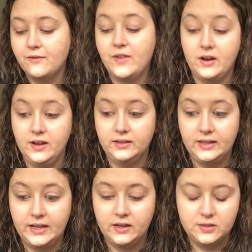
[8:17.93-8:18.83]
very
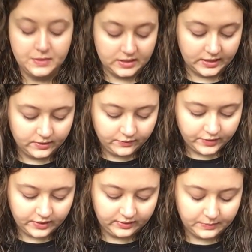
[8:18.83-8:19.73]
excited to be done
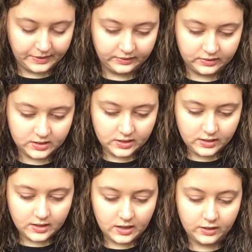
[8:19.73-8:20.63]
for the
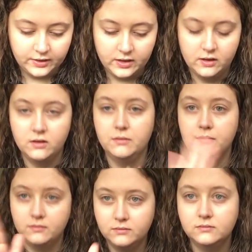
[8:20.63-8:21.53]
semester,
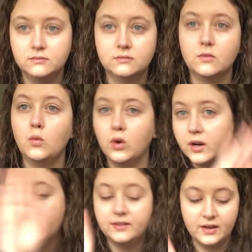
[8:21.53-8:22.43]
although
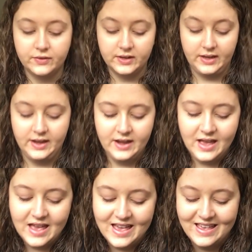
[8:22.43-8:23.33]
work is never done.
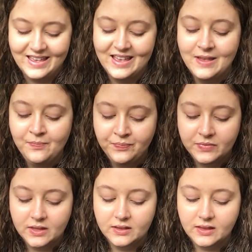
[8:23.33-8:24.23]

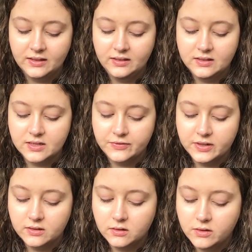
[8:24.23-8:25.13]
That's a
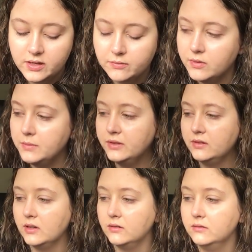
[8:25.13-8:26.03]
different, okay,
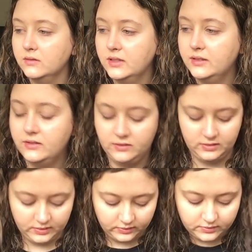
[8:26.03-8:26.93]
Remus, no.
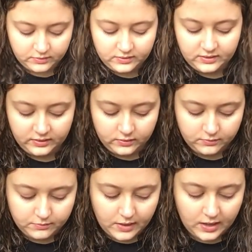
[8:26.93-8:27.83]
These
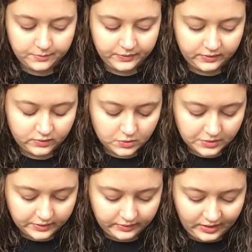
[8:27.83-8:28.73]
are mom's
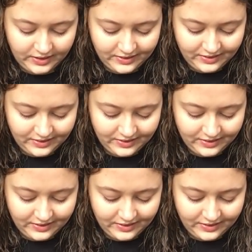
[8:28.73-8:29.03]
toys.